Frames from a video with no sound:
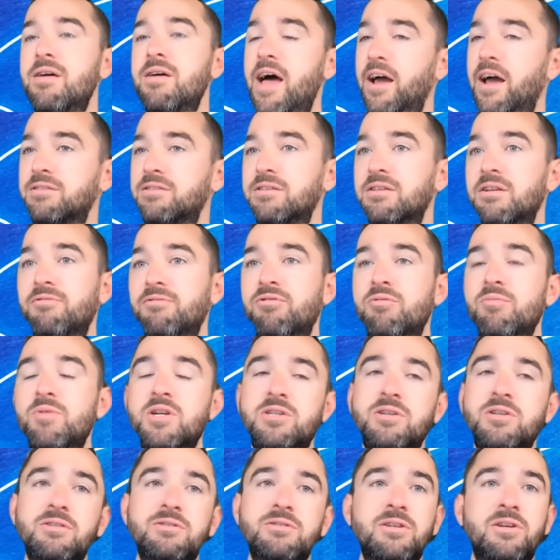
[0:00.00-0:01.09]
excellent
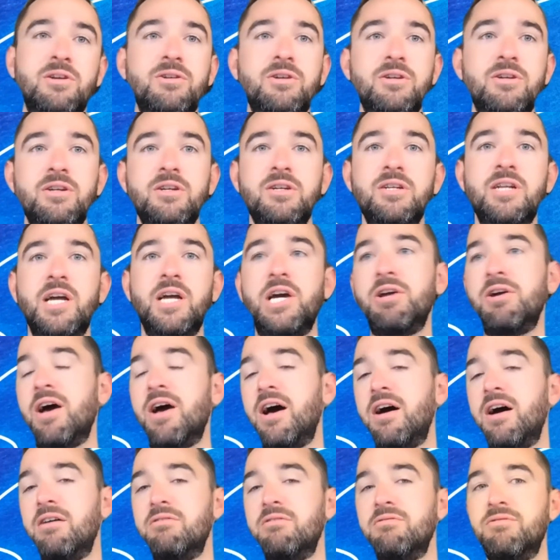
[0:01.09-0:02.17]
information on security. Now you
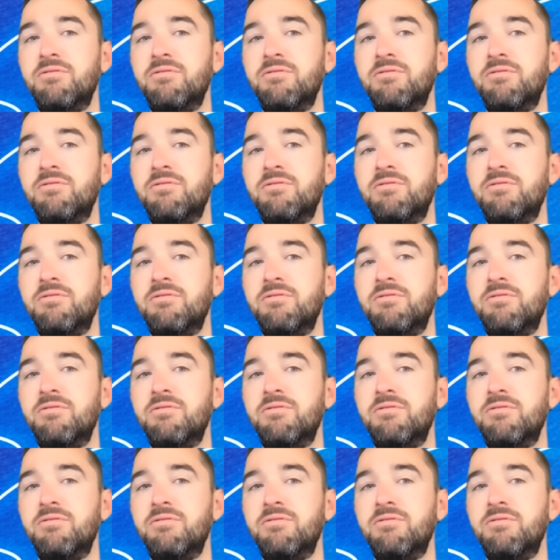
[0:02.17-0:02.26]
have